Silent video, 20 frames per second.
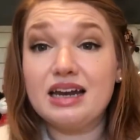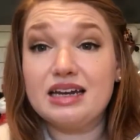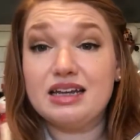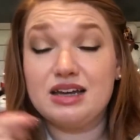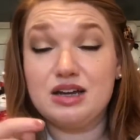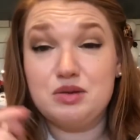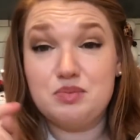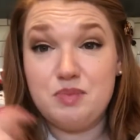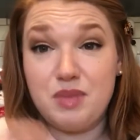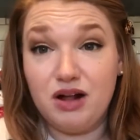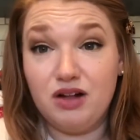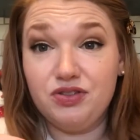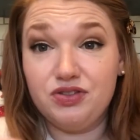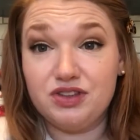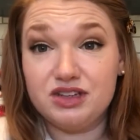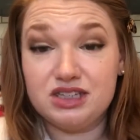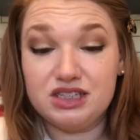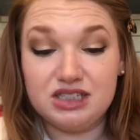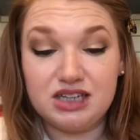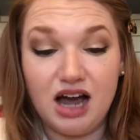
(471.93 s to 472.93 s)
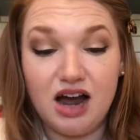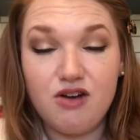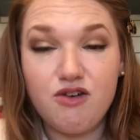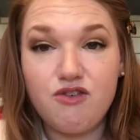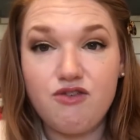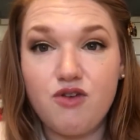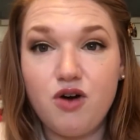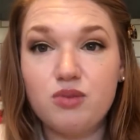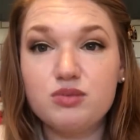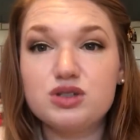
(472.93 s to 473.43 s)
it could melt the
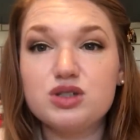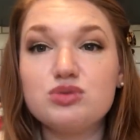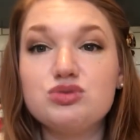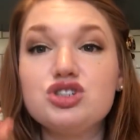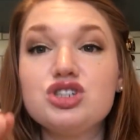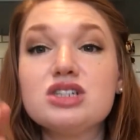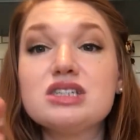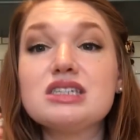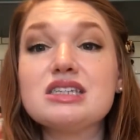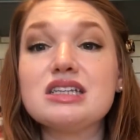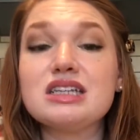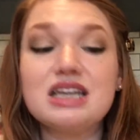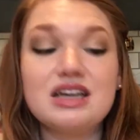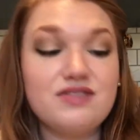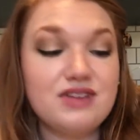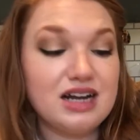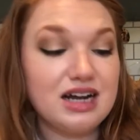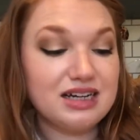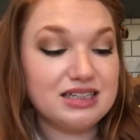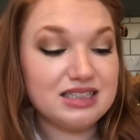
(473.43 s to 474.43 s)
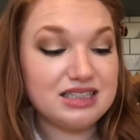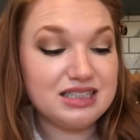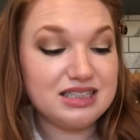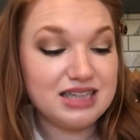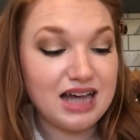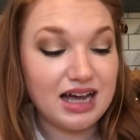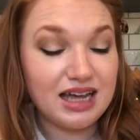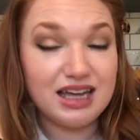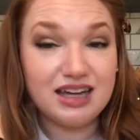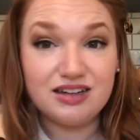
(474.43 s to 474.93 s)
styrofoam, so just leave it a
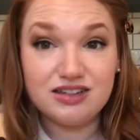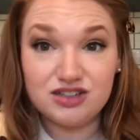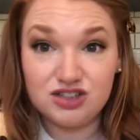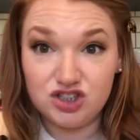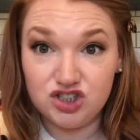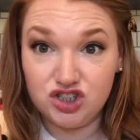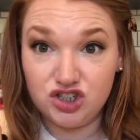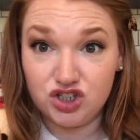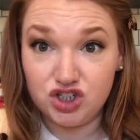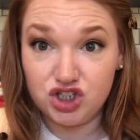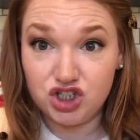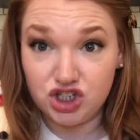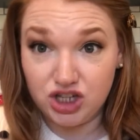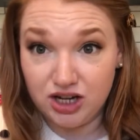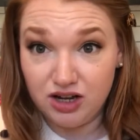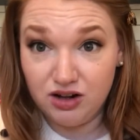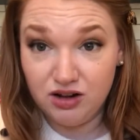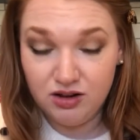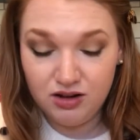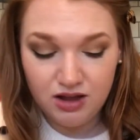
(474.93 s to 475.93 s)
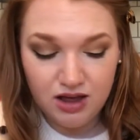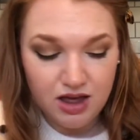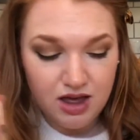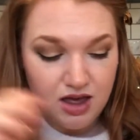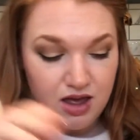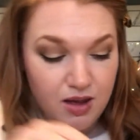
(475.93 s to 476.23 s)
second to chill